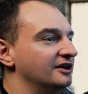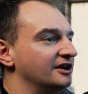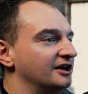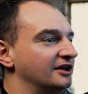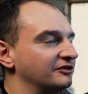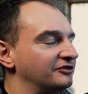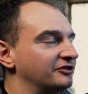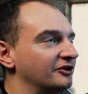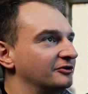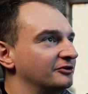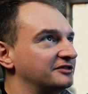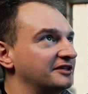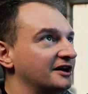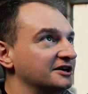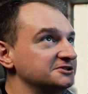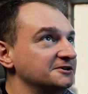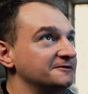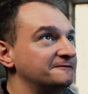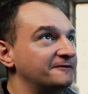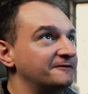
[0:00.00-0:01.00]
And so it's
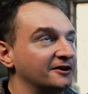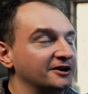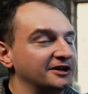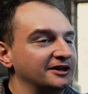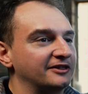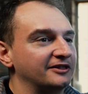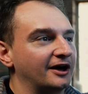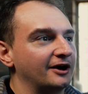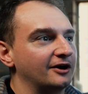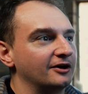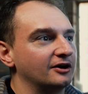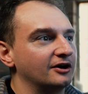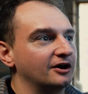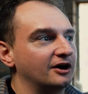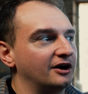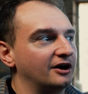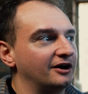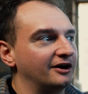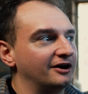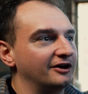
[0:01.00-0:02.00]
actually funny that
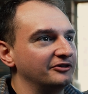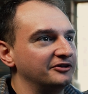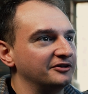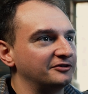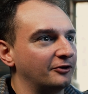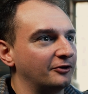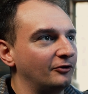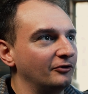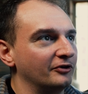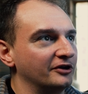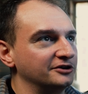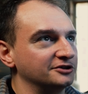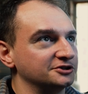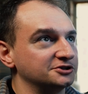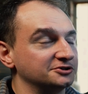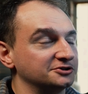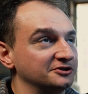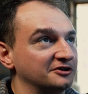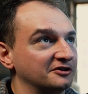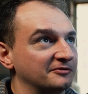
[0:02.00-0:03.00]
this whole
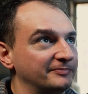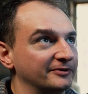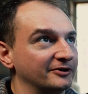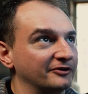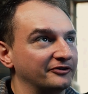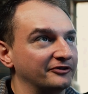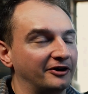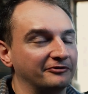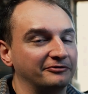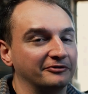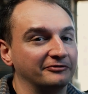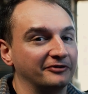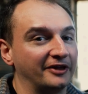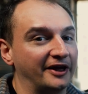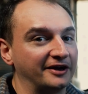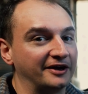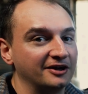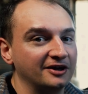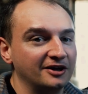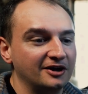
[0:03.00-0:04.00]
industry is built off of
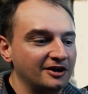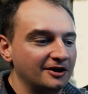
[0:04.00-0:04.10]
like,